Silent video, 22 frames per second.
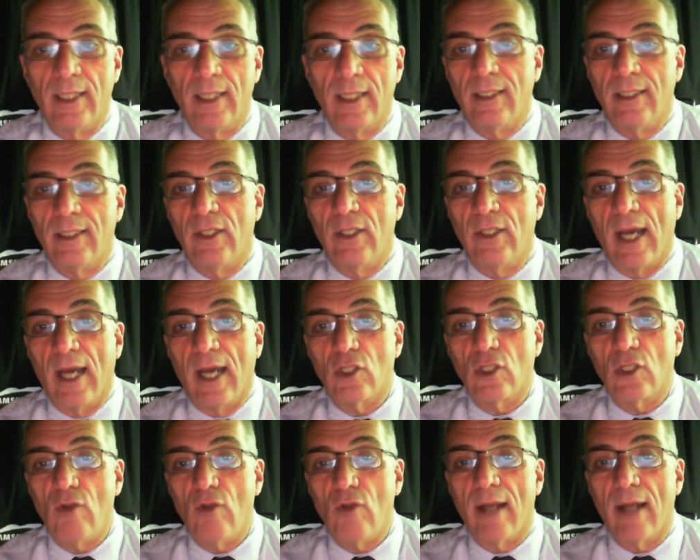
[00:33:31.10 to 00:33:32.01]
You got to
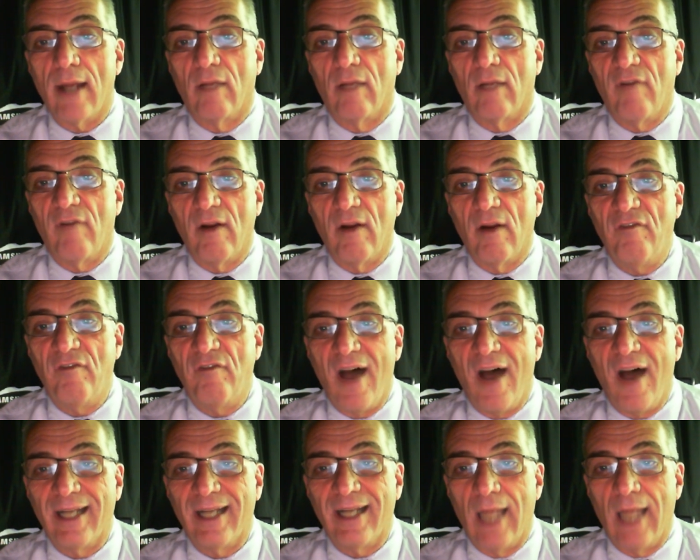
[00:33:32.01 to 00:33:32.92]
straddle a very
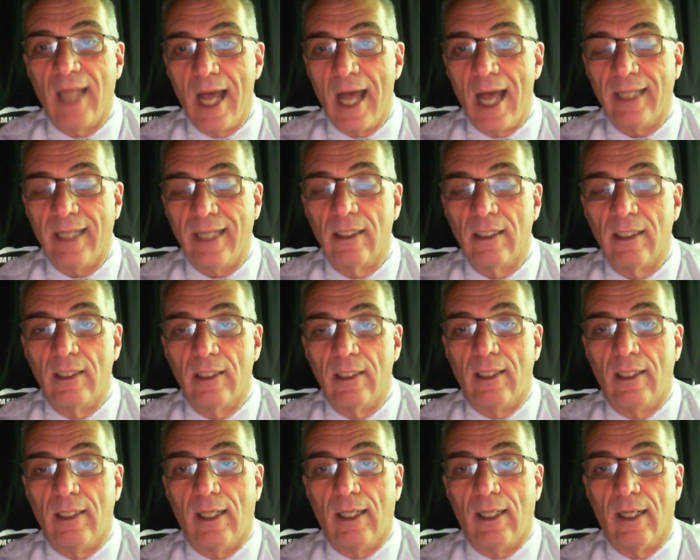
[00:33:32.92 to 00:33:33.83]
fine line
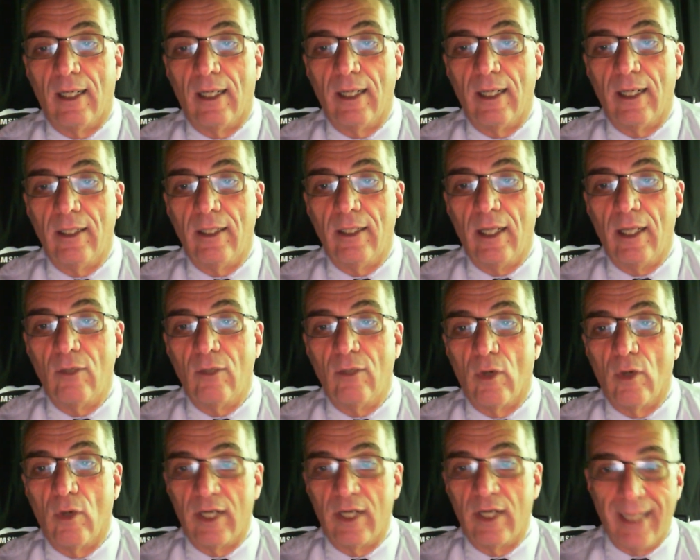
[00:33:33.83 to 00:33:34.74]
Uh, in, in
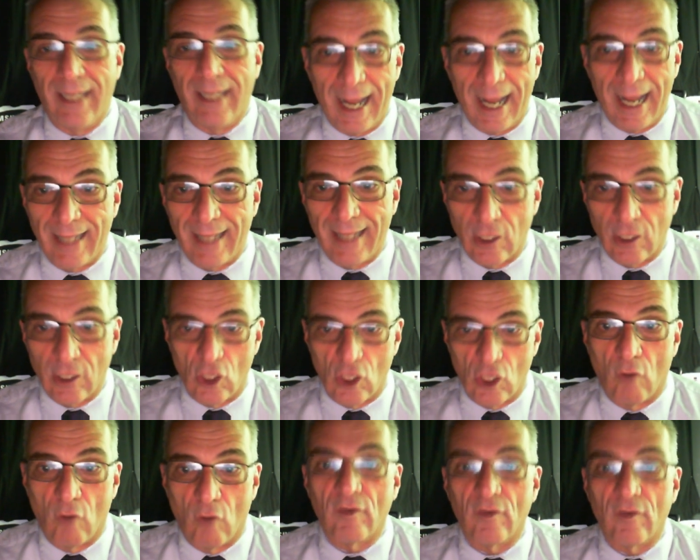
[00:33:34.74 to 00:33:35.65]
order to get that
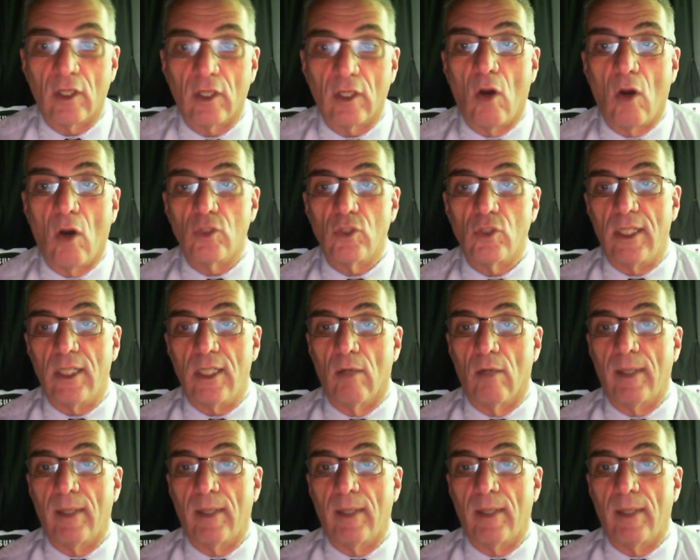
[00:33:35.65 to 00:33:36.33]
snow for the coast here.